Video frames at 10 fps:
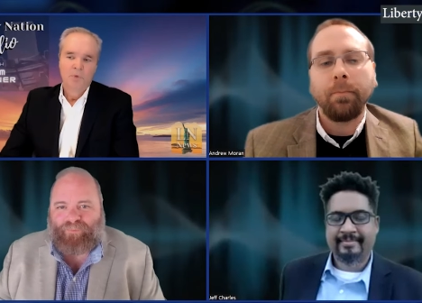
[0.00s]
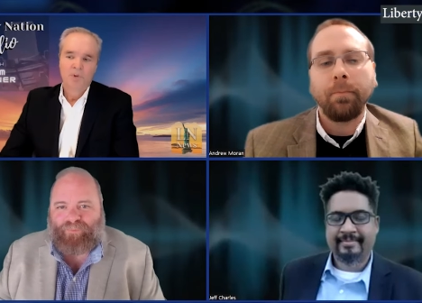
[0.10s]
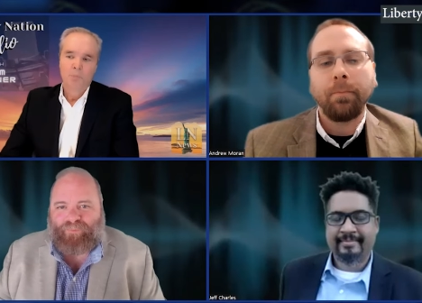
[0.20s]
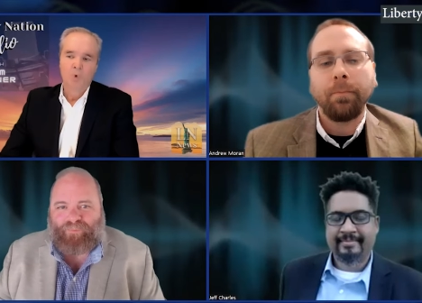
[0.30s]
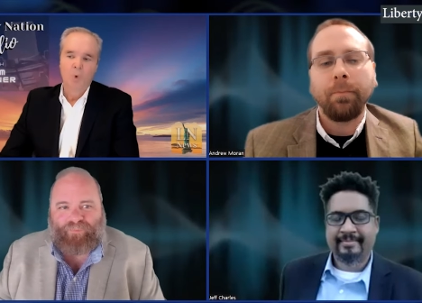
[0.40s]

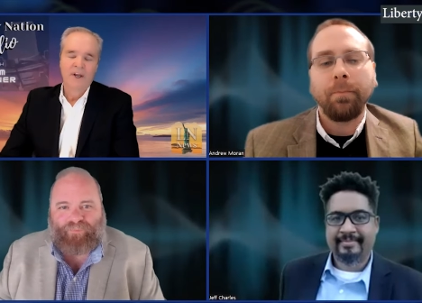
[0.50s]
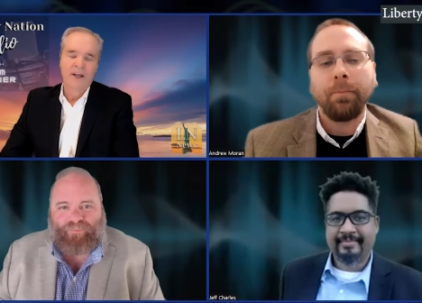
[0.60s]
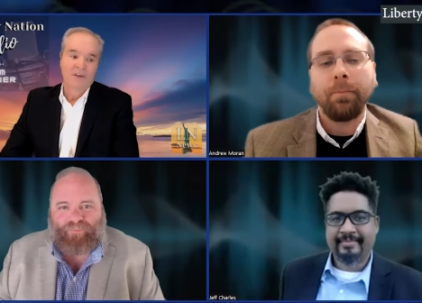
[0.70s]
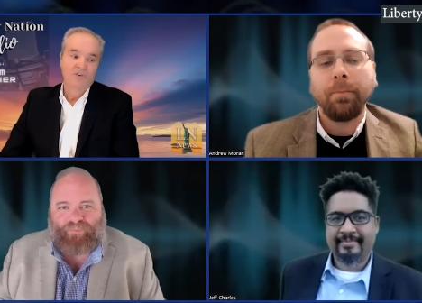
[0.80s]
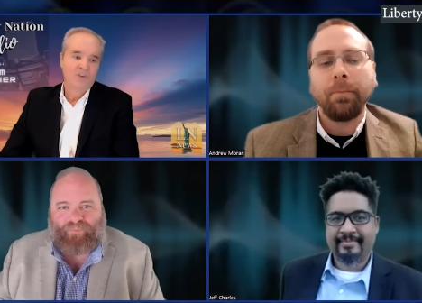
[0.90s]
Speaker 1: But the
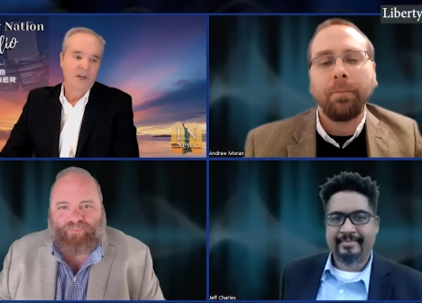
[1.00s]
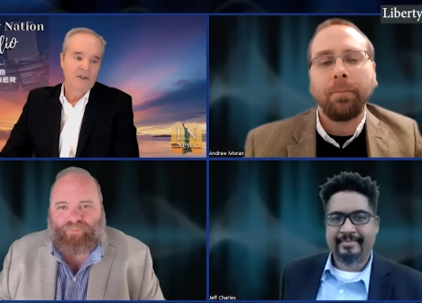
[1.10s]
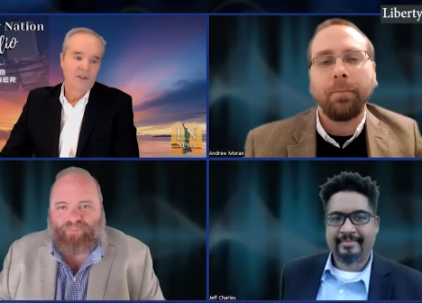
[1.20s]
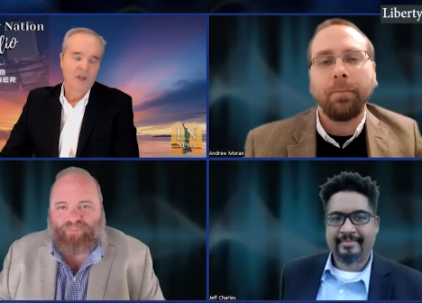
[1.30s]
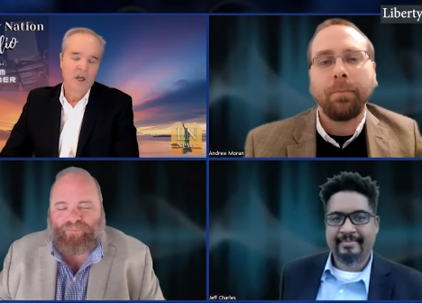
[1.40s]
point is
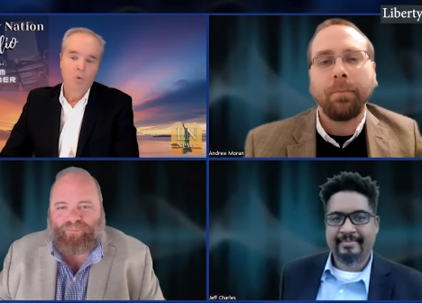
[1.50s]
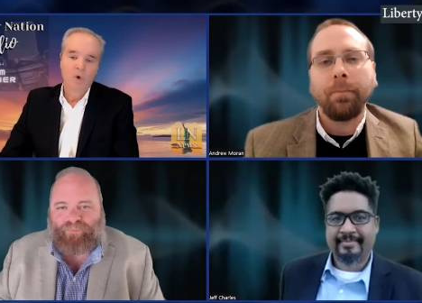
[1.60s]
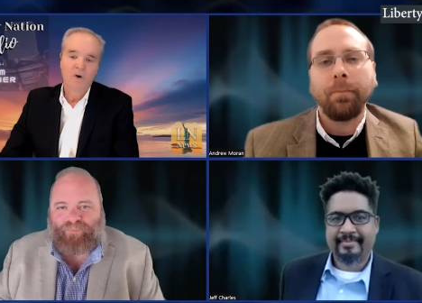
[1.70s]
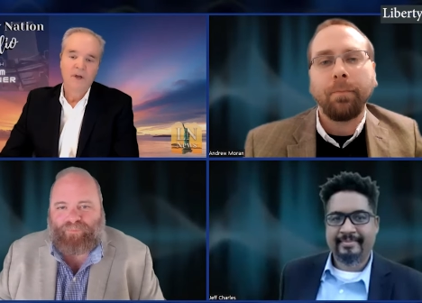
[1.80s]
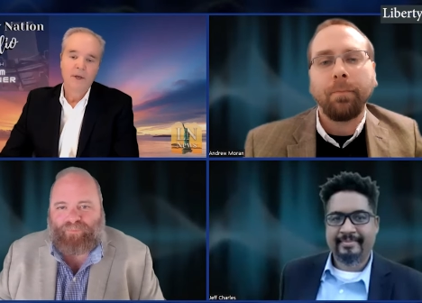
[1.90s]
that, you know,
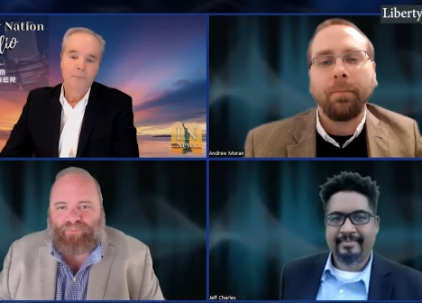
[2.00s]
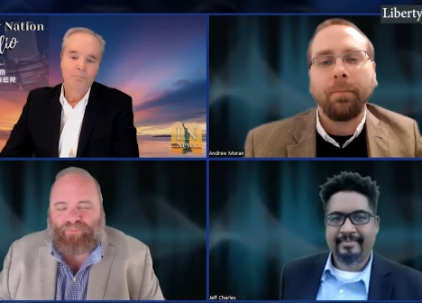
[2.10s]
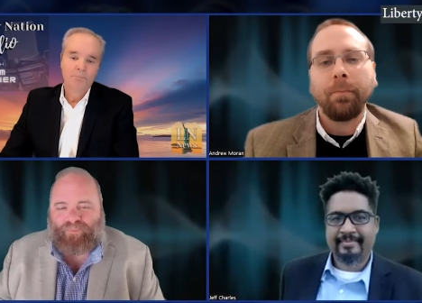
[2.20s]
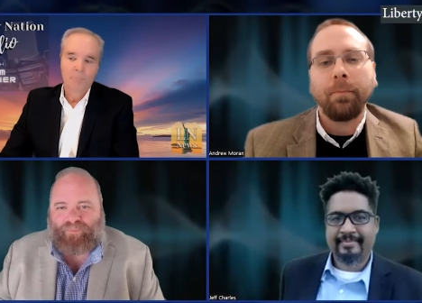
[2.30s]
we're in a